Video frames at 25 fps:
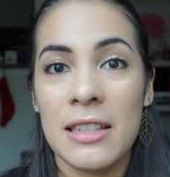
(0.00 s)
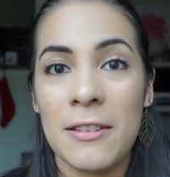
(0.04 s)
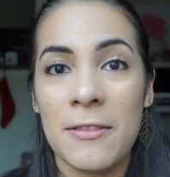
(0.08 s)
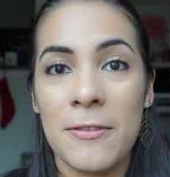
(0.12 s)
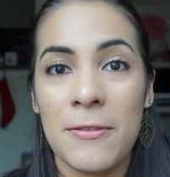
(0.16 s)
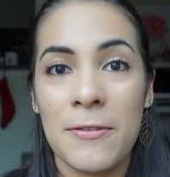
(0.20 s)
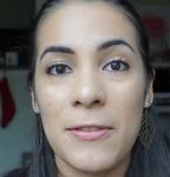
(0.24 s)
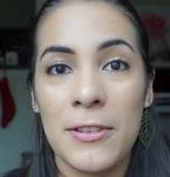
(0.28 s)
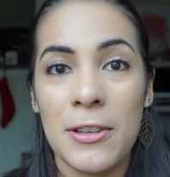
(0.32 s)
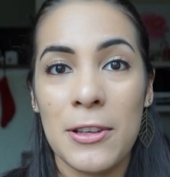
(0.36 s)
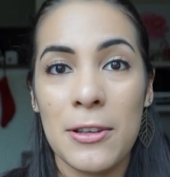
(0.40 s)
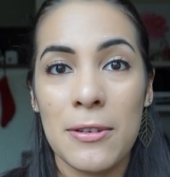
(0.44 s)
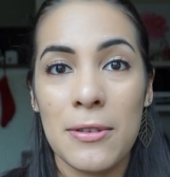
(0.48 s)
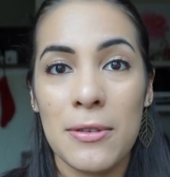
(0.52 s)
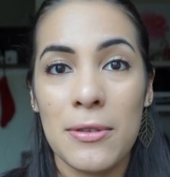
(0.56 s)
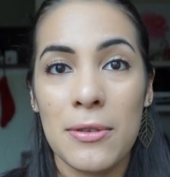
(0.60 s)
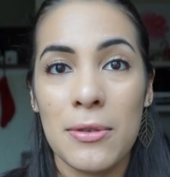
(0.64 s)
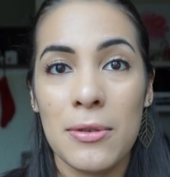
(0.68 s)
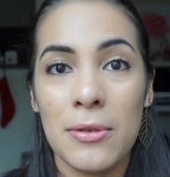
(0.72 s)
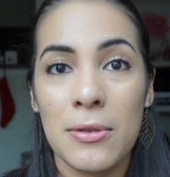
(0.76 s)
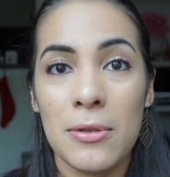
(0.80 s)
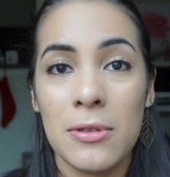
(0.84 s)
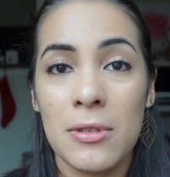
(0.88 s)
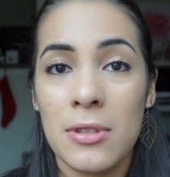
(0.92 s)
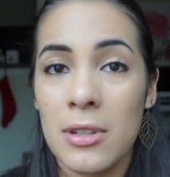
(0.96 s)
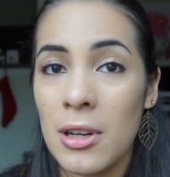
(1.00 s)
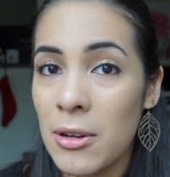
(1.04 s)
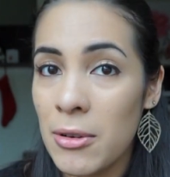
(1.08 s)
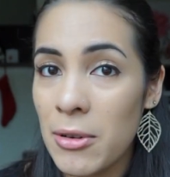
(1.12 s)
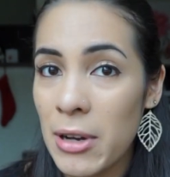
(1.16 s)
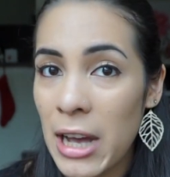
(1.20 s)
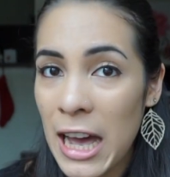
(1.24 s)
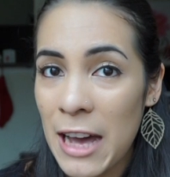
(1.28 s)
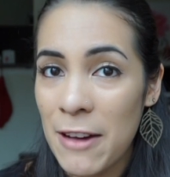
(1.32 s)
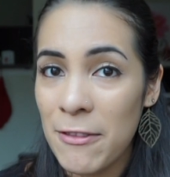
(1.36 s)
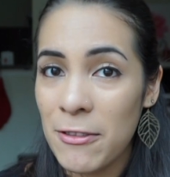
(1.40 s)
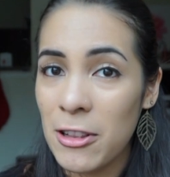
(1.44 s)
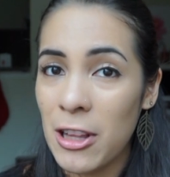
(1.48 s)
If you
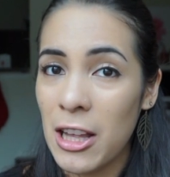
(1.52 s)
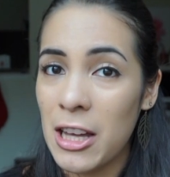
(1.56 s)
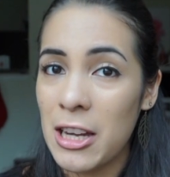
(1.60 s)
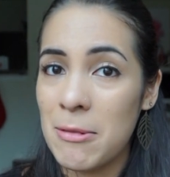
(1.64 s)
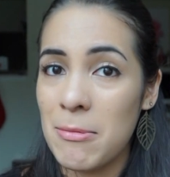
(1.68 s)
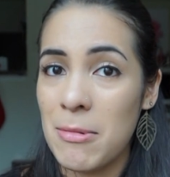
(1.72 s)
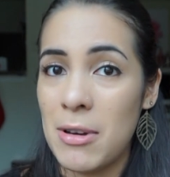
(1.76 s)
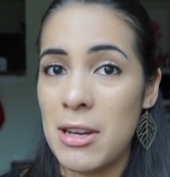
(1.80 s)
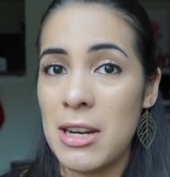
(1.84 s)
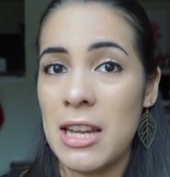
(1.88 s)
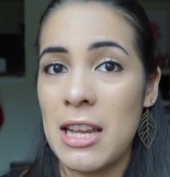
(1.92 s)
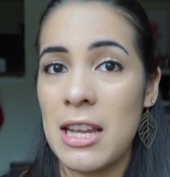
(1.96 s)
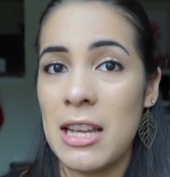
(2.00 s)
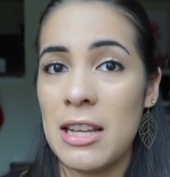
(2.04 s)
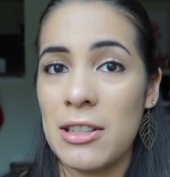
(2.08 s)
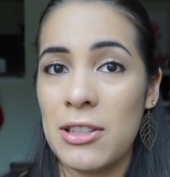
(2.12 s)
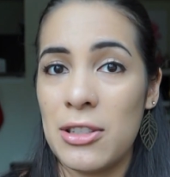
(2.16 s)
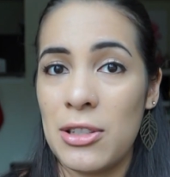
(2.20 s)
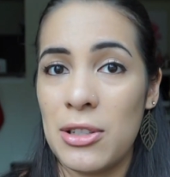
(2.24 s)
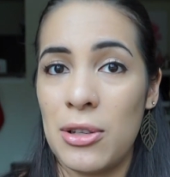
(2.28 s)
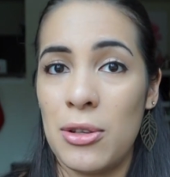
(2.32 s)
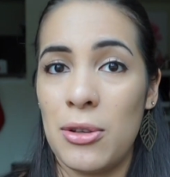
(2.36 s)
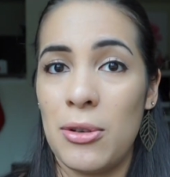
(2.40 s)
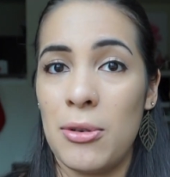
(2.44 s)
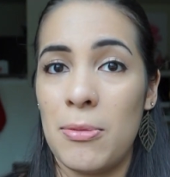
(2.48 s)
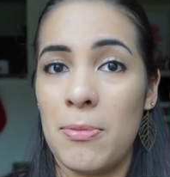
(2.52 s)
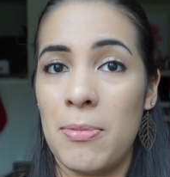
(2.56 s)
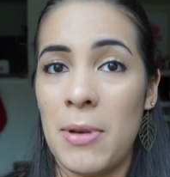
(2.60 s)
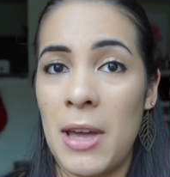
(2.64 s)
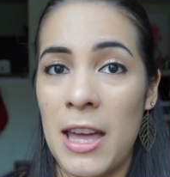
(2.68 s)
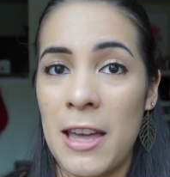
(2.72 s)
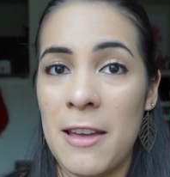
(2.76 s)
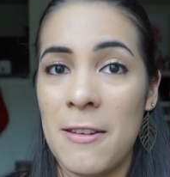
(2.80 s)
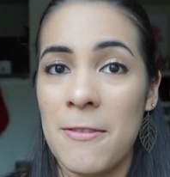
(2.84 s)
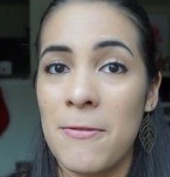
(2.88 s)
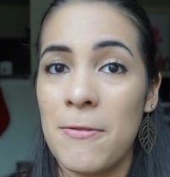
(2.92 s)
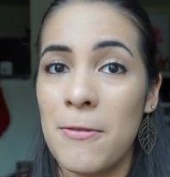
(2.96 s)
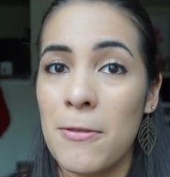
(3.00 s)
don't have a lot of money to
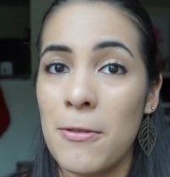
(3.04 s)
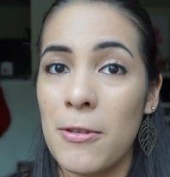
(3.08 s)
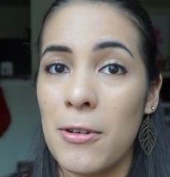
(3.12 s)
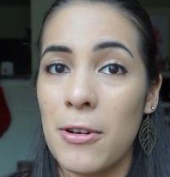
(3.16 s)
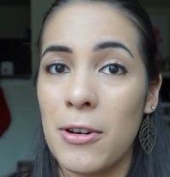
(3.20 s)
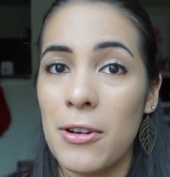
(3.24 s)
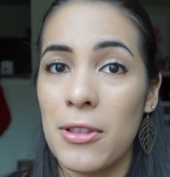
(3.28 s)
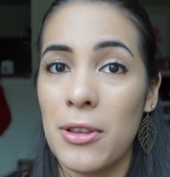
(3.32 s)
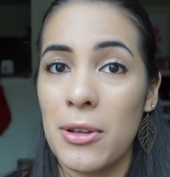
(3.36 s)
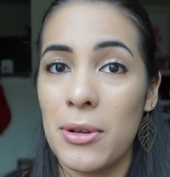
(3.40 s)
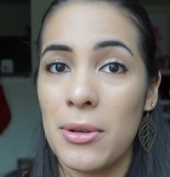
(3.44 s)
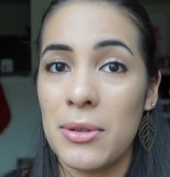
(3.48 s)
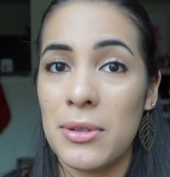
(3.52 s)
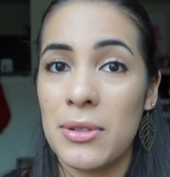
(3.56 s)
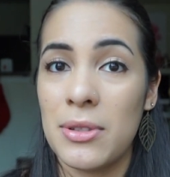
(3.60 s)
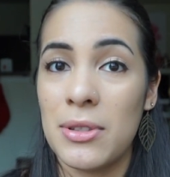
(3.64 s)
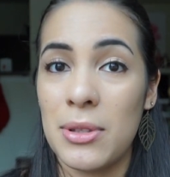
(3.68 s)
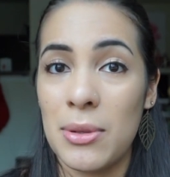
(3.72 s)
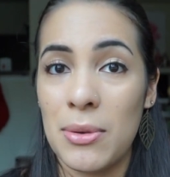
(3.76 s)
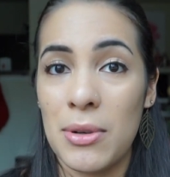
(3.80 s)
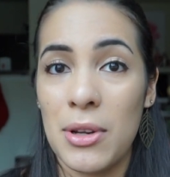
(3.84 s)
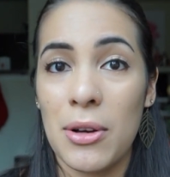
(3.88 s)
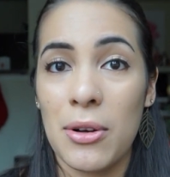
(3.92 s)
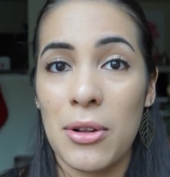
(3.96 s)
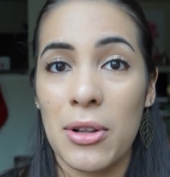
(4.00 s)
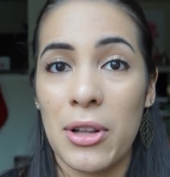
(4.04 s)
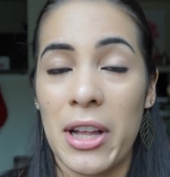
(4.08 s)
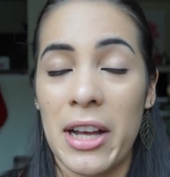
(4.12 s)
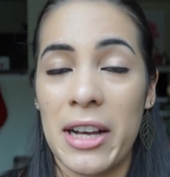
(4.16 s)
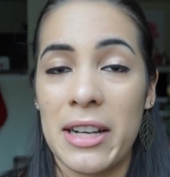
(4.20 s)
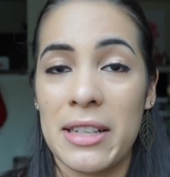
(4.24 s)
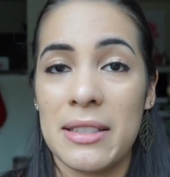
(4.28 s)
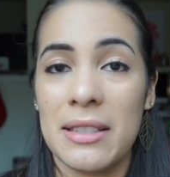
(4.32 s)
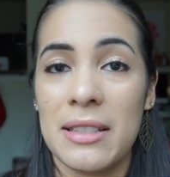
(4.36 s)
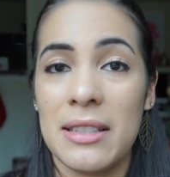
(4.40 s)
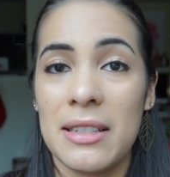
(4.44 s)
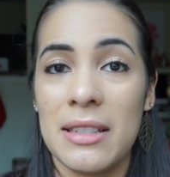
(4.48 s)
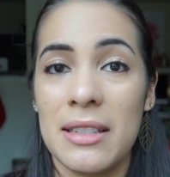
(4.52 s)
pay for those studio
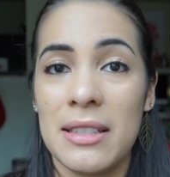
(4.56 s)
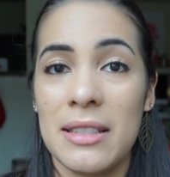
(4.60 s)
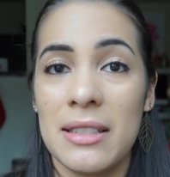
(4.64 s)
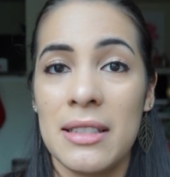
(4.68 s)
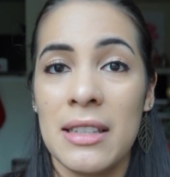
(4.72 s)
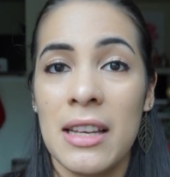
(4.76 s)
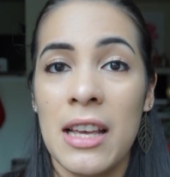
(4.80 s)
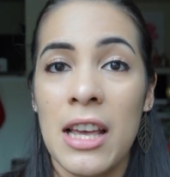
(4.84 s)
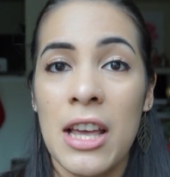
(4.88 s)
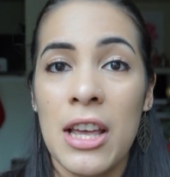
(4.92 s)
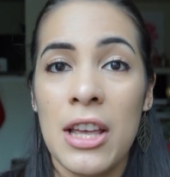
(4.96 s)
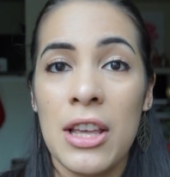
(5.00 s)
classes,